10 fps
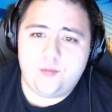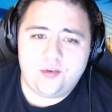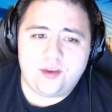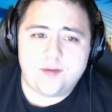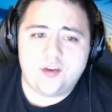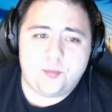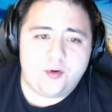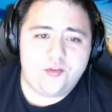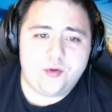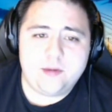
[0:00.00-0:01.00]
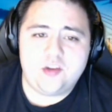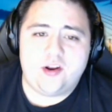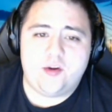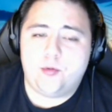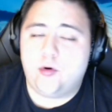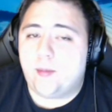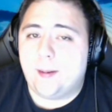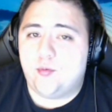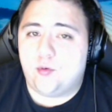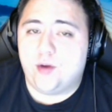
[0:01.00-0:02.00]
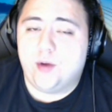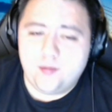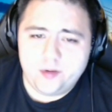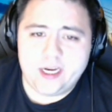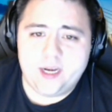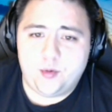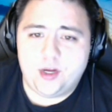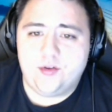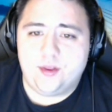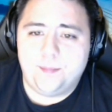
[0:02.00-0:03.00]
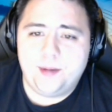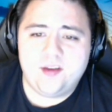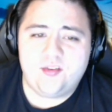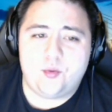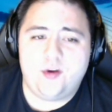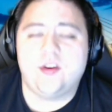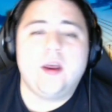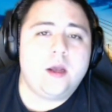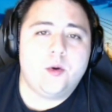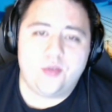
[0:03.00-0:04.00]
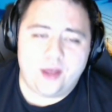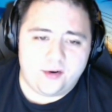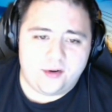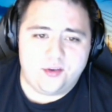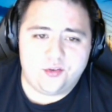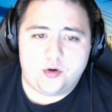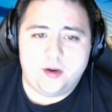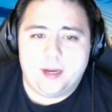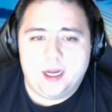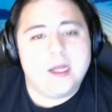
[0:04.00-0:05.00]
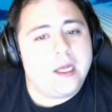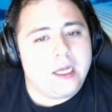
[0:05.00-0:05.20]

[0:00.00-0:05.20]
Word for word: 7 sports streaming channel programmed for you every day to bring you the biggest stories without all the screaming.